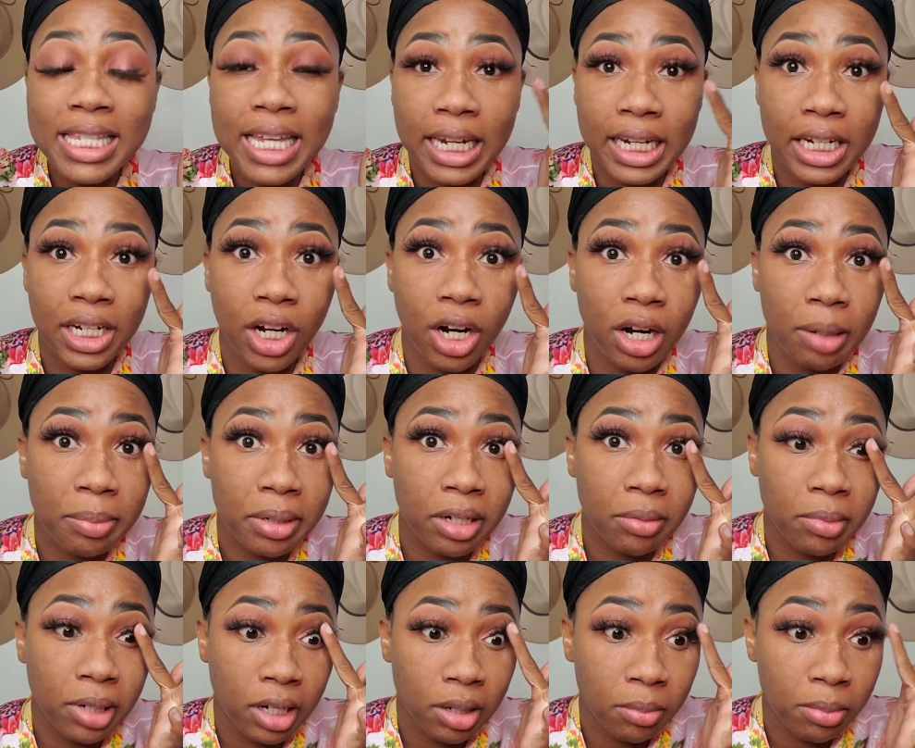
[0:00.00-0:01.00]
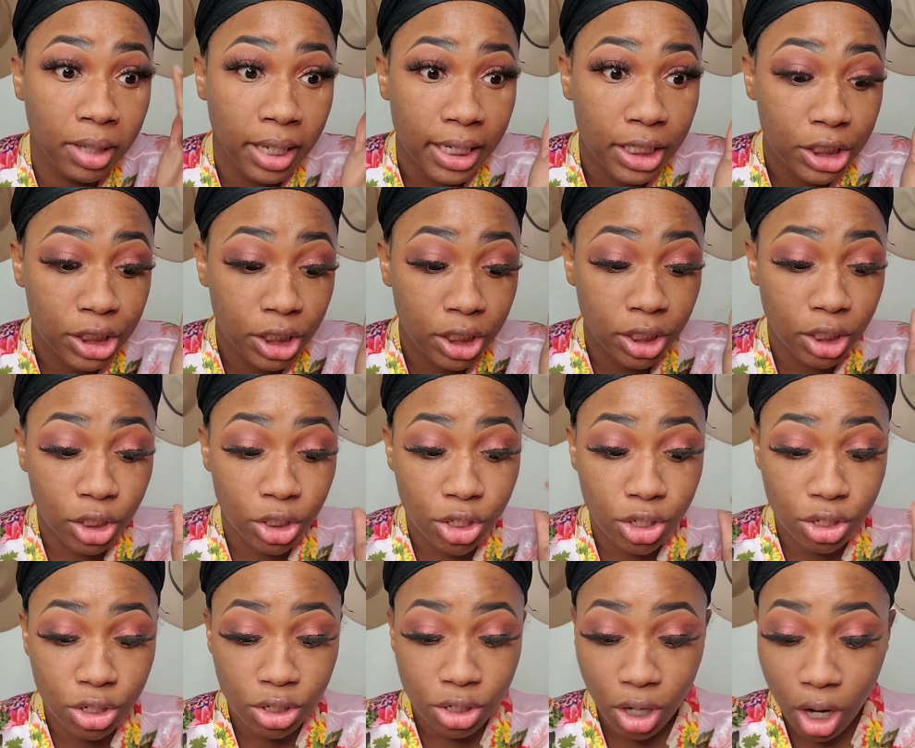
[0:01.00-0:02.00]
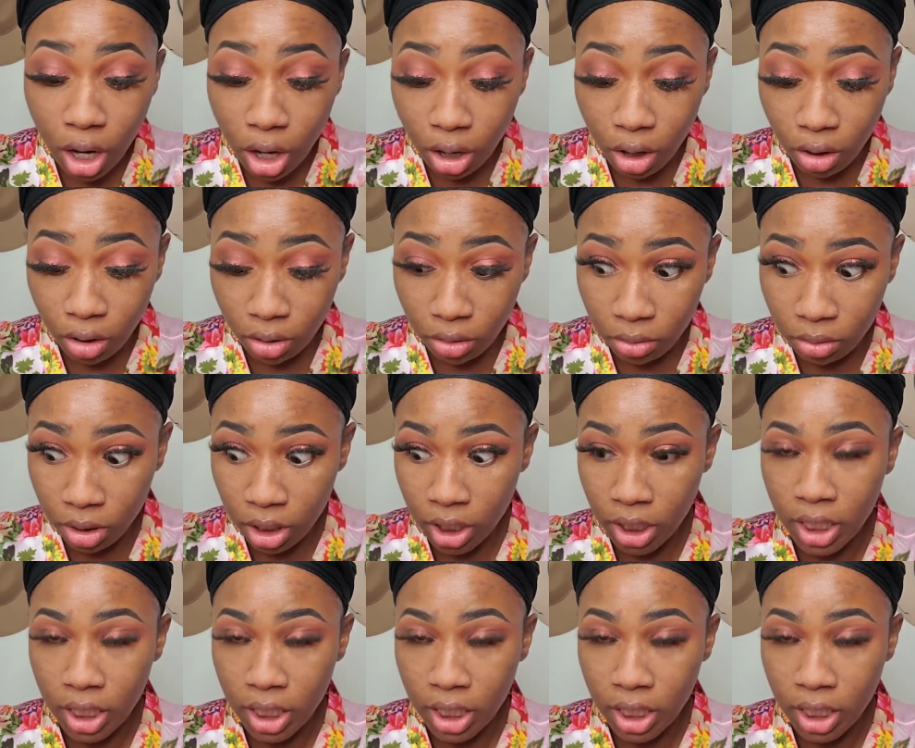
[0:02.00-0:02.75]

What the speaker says: I need to hurry up and do my complexion. So